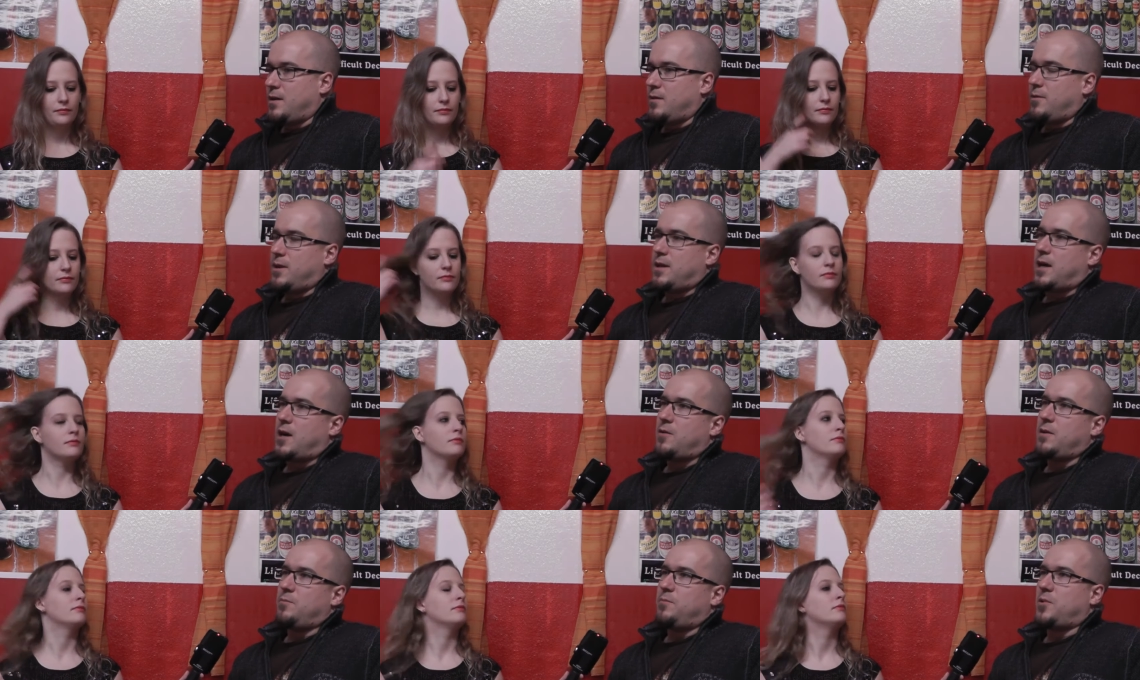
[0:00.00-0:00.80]
Speaker 1: well,
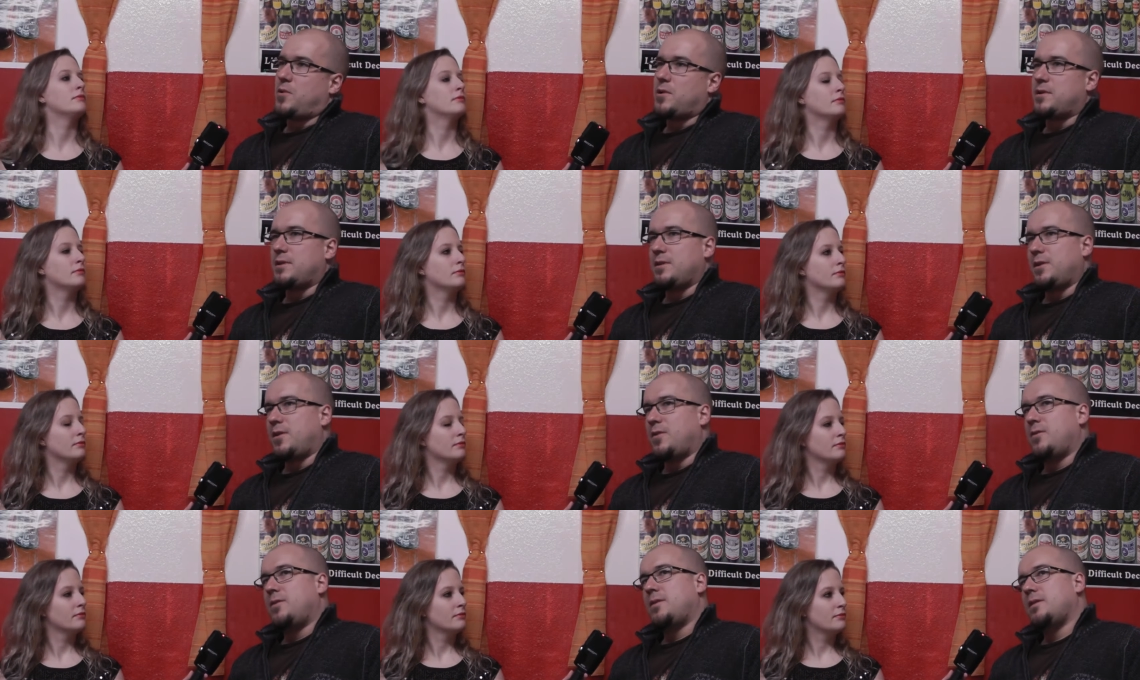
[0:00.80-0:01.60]
how important you
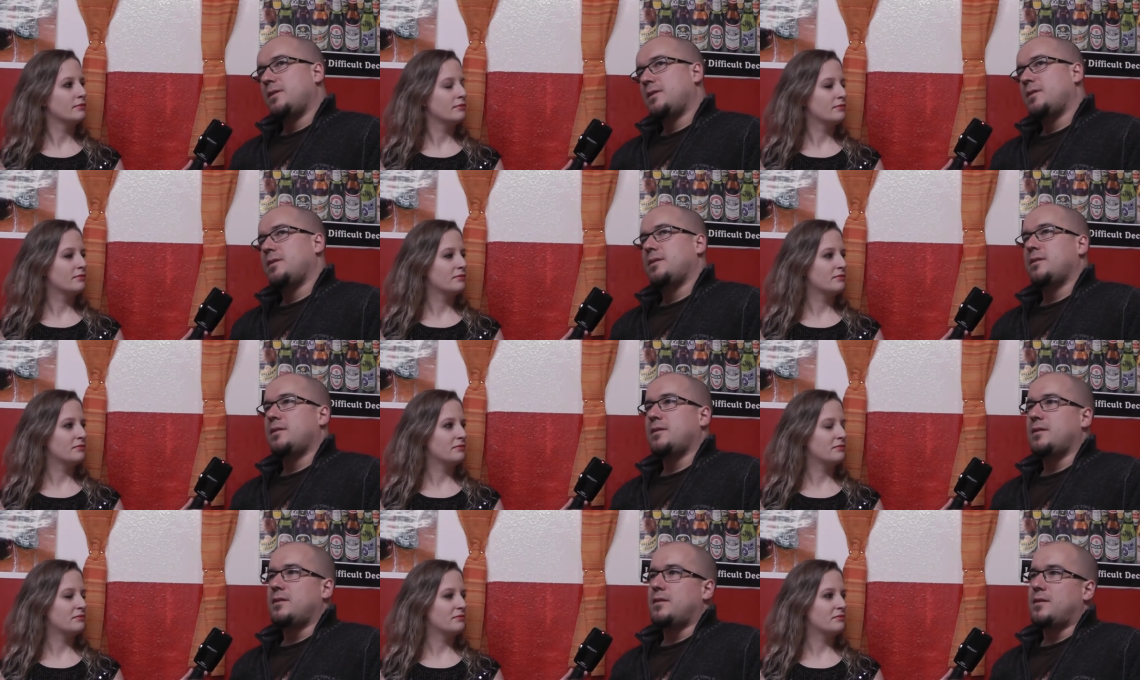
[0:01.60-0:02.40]
know.
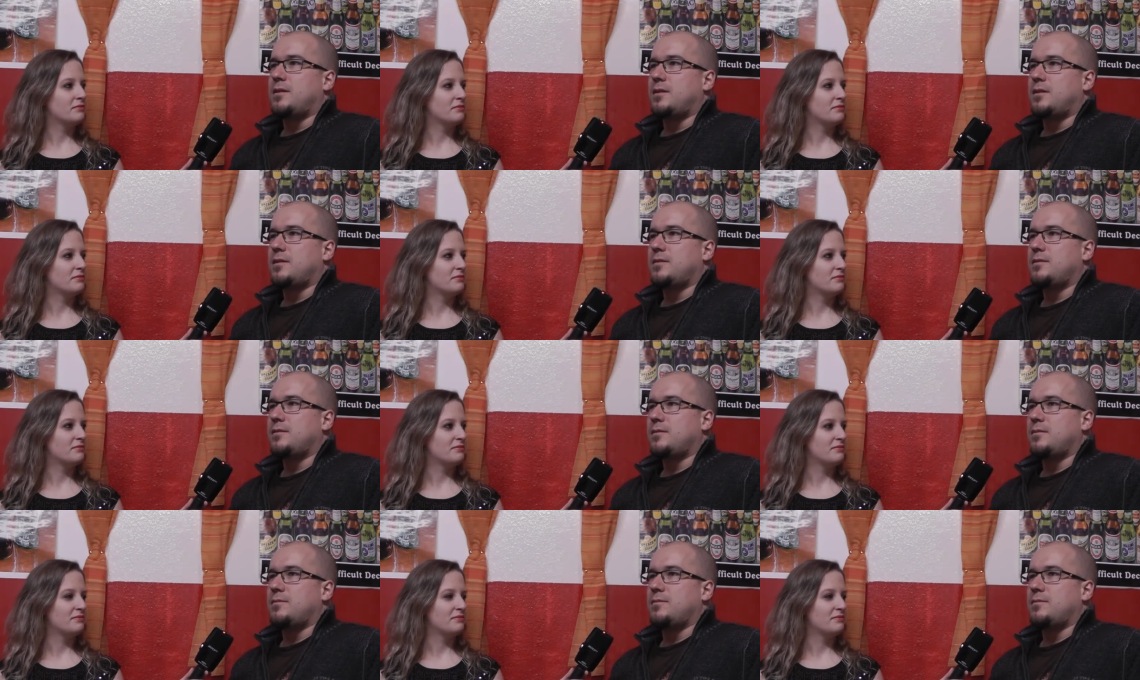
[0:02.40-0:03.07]
Uh,